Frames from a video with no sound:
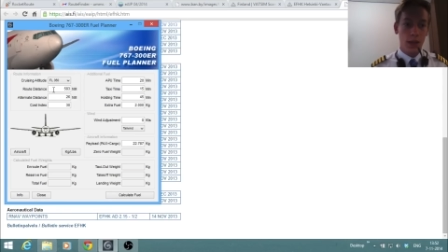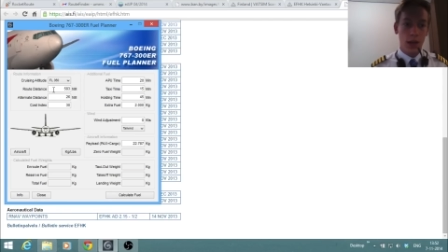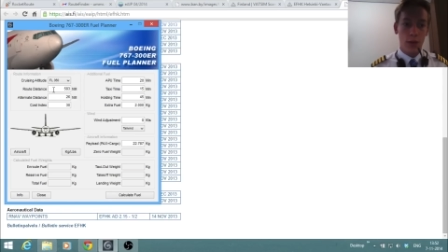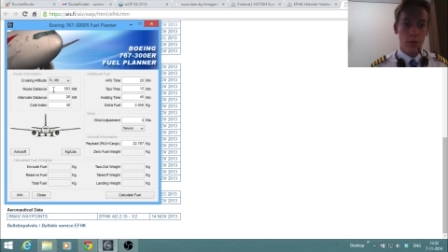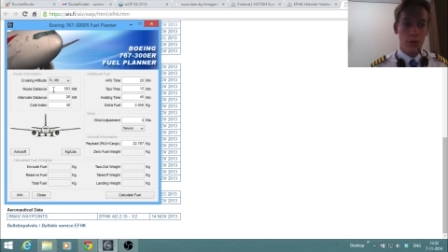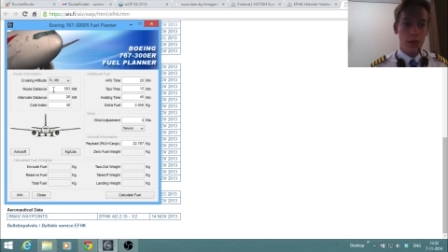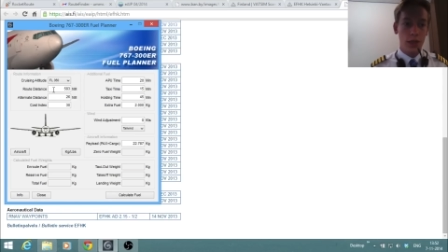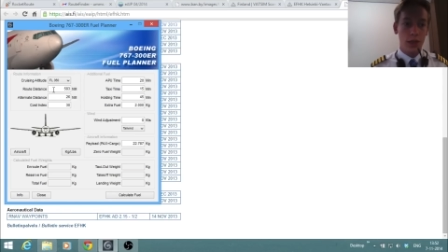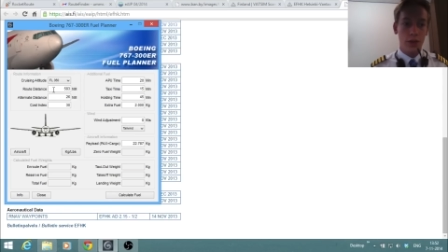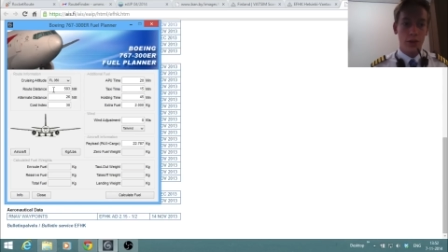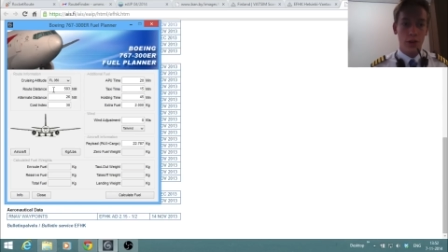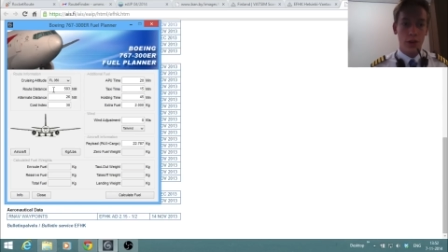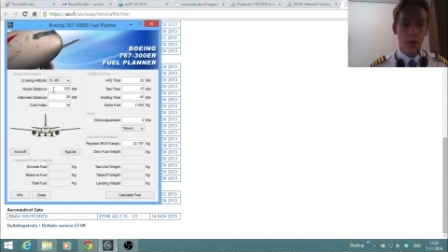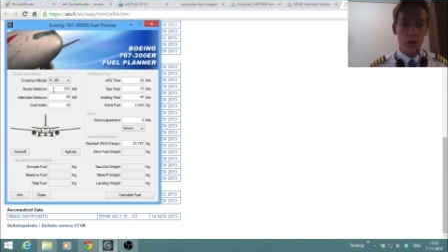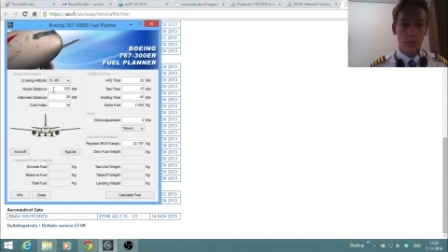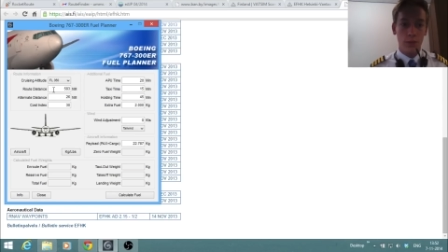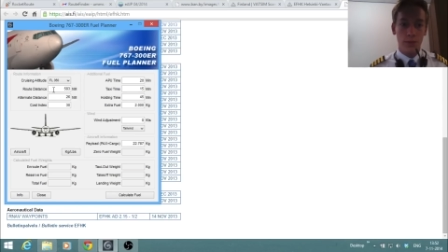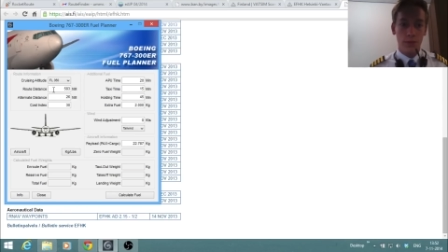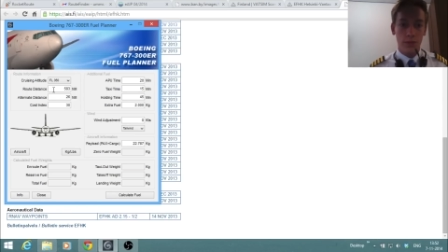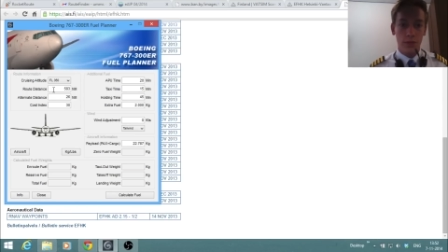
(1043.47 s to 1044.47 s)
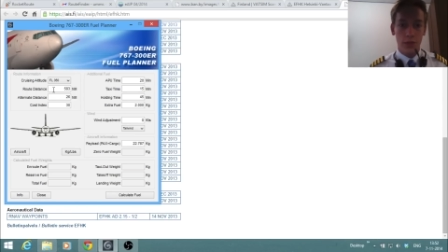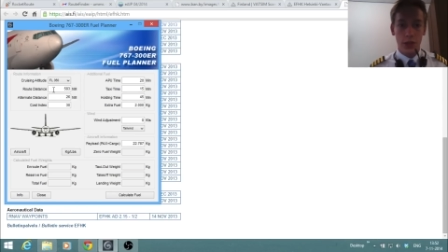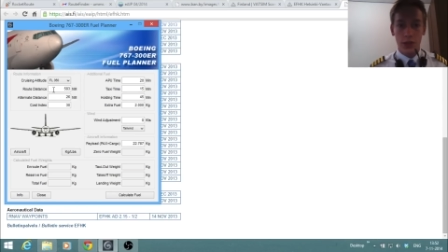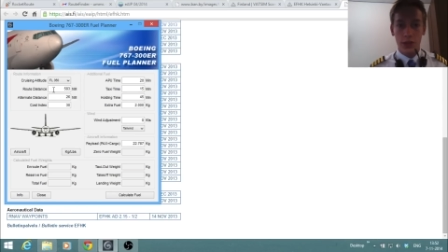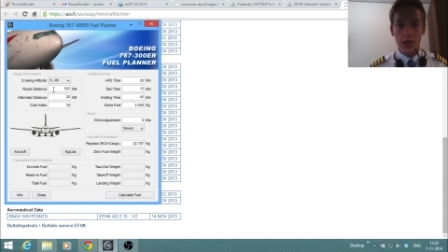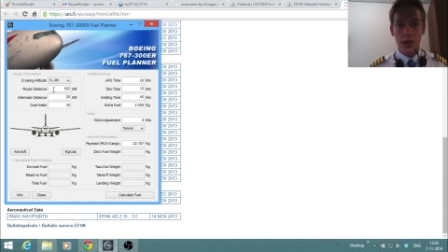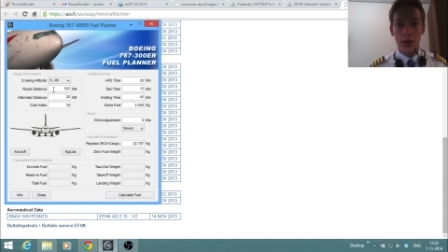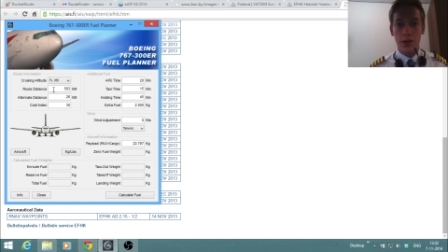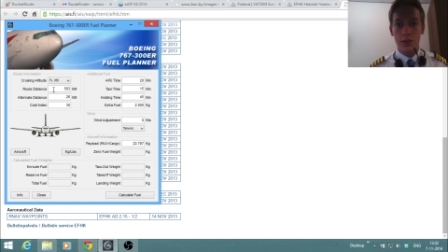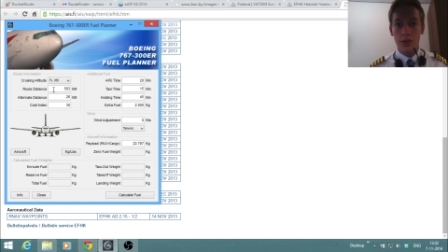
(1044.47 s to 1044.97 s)
I really don't know.
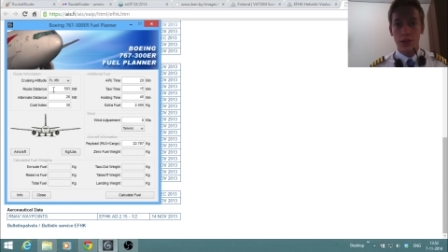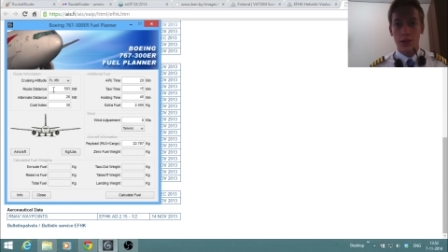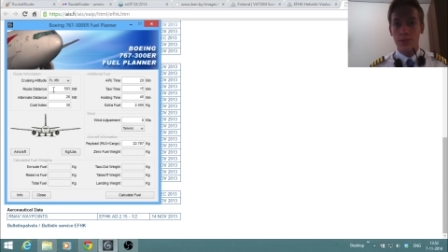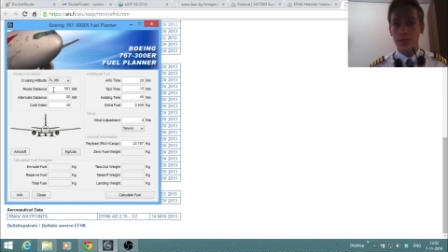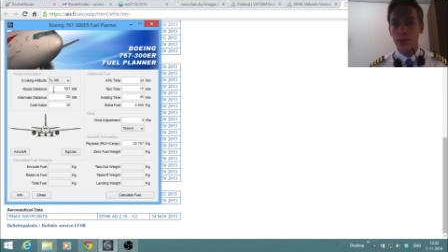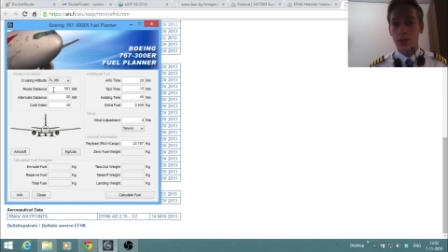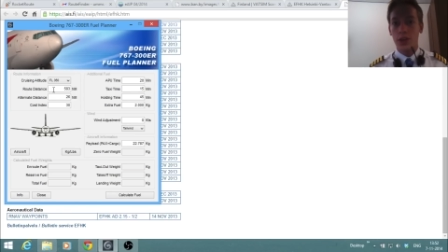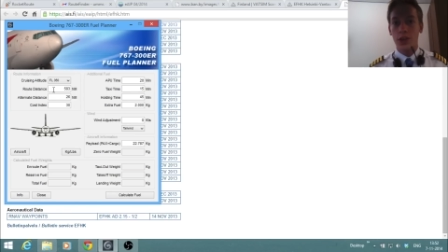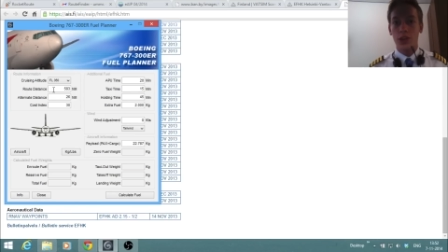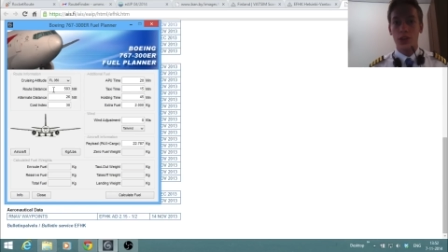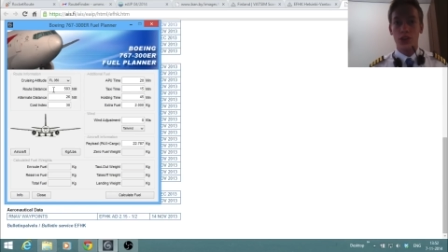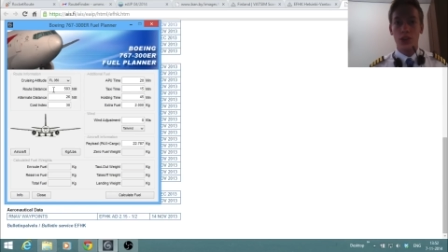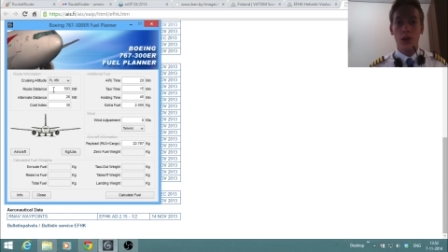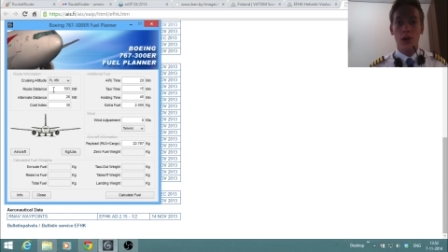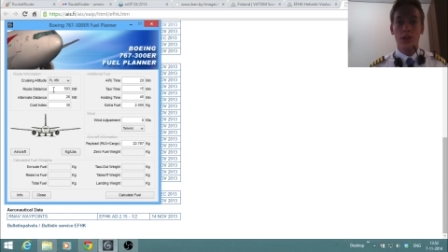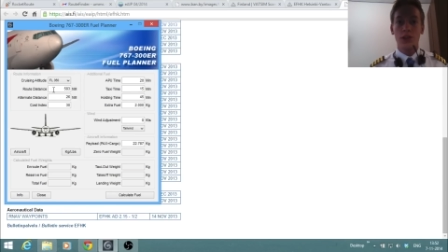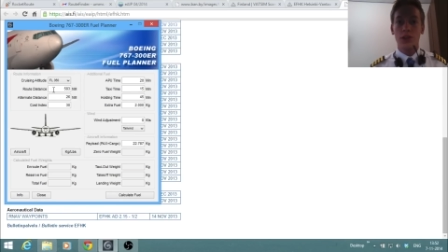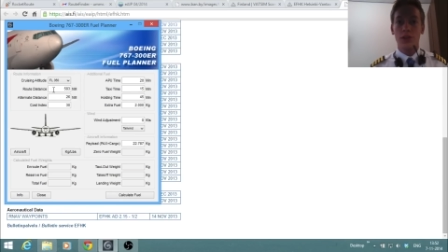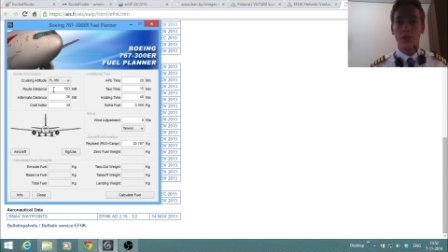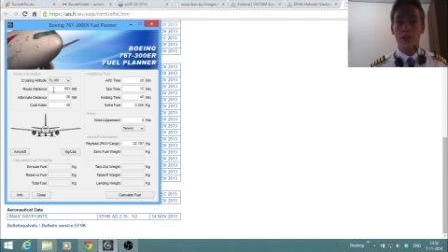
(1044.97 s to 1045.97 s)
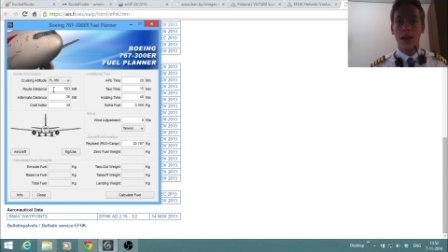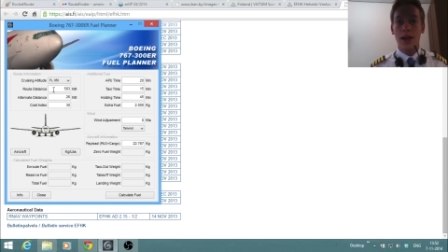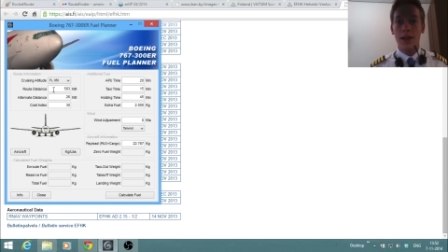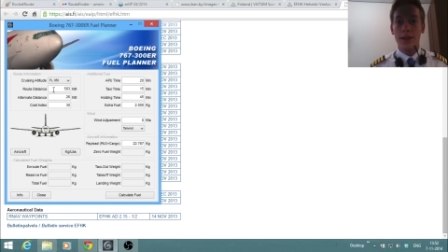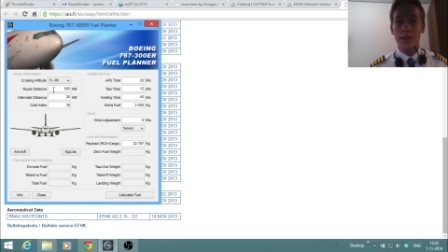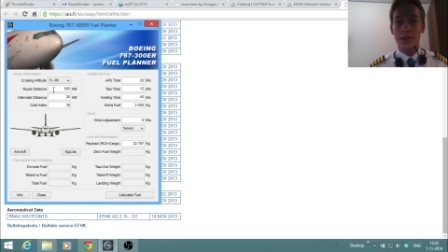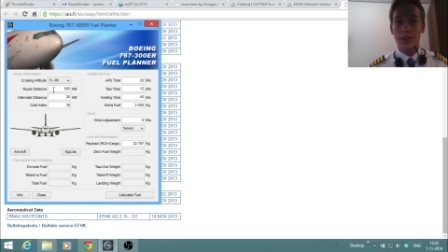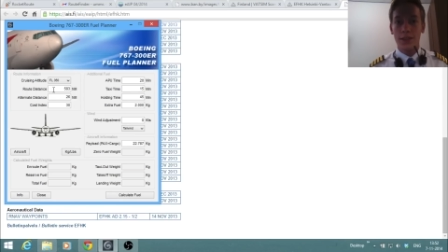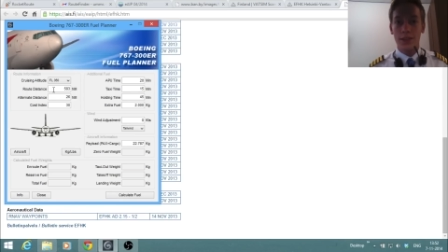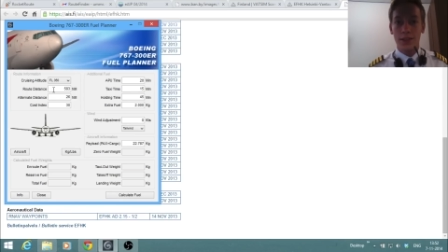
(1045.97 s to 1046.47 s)
It's kind of a charter
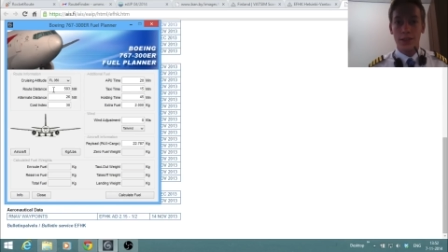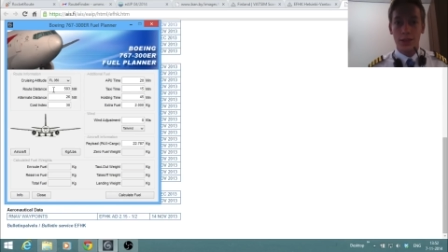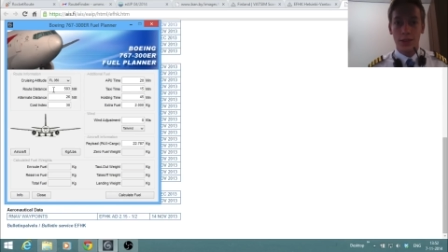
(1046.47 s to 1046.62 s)
flight.